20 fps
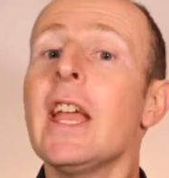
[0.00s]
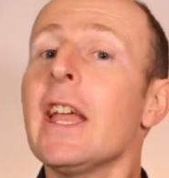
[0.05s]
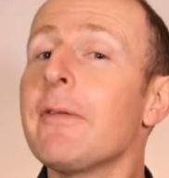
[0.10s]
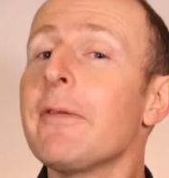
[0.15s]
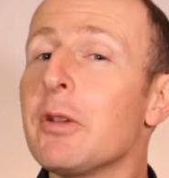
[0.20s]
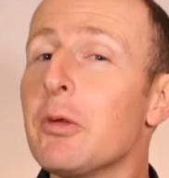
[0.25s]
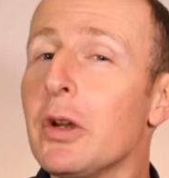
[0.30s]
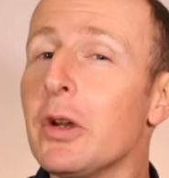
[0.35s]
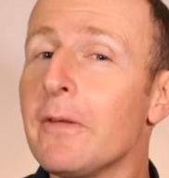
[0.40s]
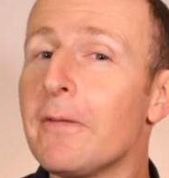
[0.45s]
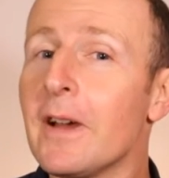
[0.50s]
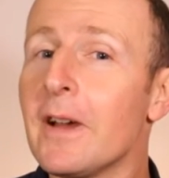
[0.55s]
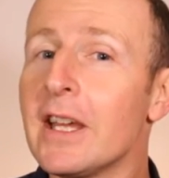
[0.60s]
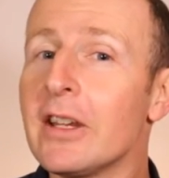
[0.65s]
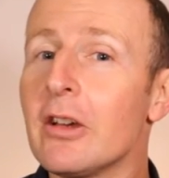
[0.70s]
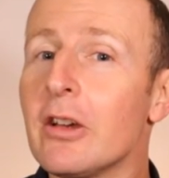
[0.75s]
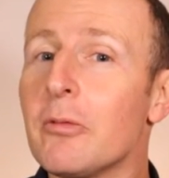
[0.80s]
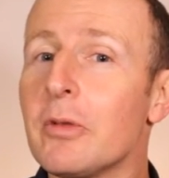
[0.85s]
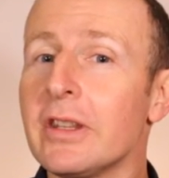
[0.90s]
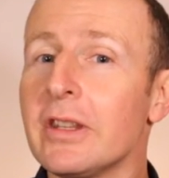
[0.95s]
If you want to
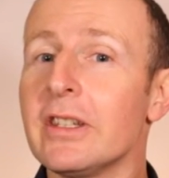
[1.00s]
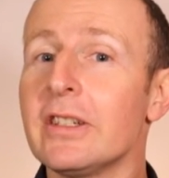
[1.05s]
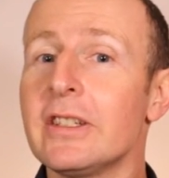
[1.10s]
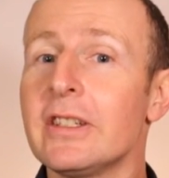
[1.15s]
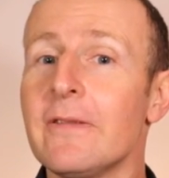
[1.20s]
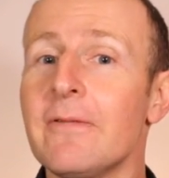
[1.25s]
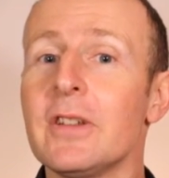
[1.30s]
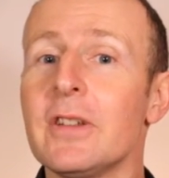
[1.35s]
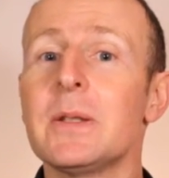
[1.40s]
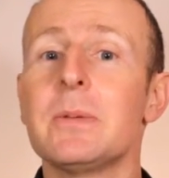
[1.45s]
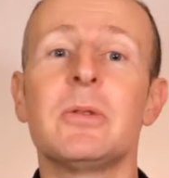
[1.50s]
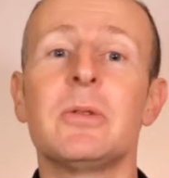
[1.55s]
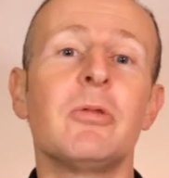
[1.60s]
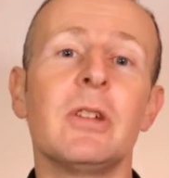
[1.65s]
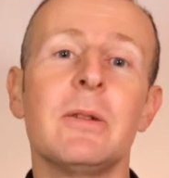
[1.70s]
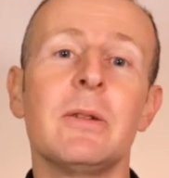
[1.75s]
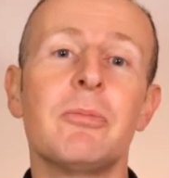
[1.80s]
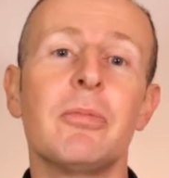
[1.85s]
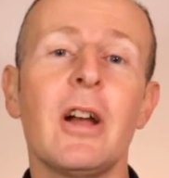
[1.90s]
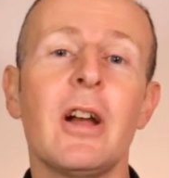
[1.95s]
find out what the difference
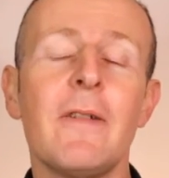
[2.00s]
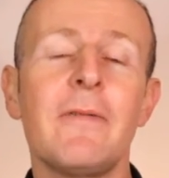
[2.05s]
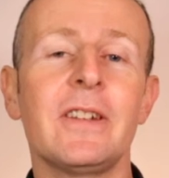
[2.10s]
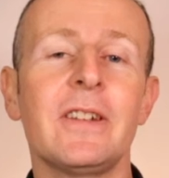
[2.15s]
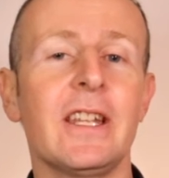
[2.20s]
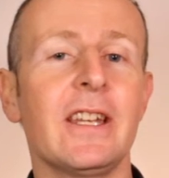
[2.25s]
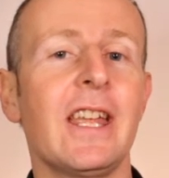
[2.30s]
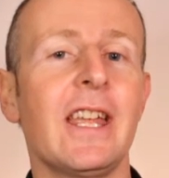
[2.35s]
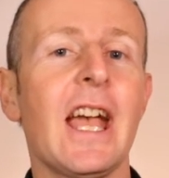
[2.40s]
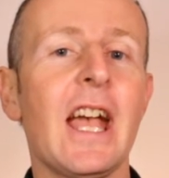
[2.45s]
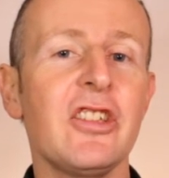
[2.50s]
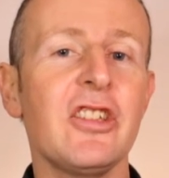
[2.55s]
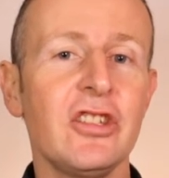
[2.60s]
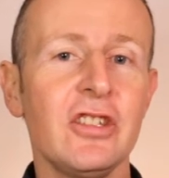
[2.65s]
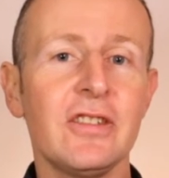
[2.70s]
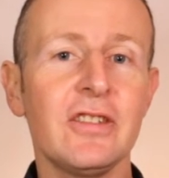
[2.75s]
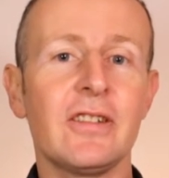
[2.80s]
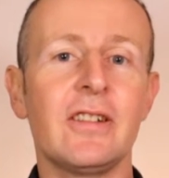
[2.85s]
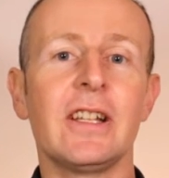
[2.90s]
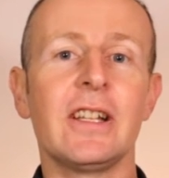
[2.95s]
between profit and cash
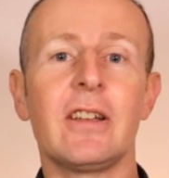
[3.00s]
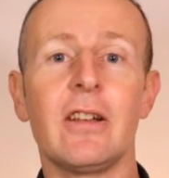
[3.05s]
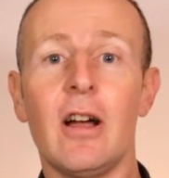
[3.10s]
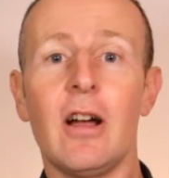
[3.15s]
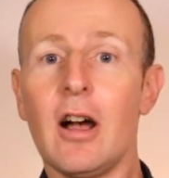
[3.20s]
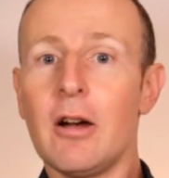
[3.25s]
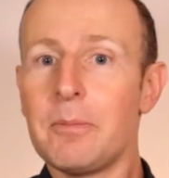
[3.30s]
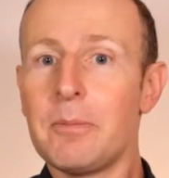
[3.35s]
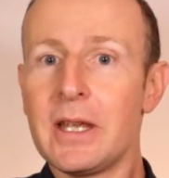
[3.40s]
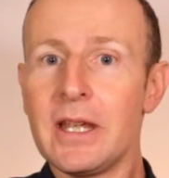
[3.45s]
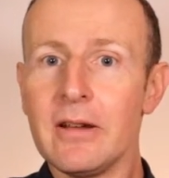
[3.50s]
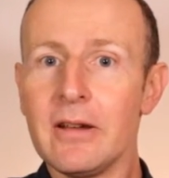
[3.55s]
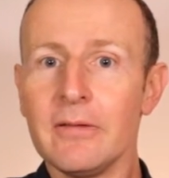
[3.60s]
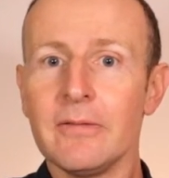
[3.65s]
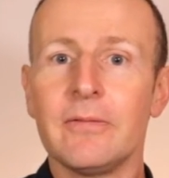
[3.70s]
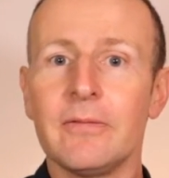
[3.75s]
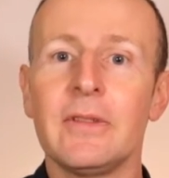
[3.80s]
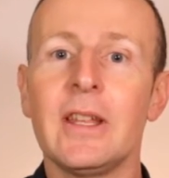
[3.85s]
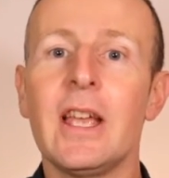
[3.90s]
is, click up here.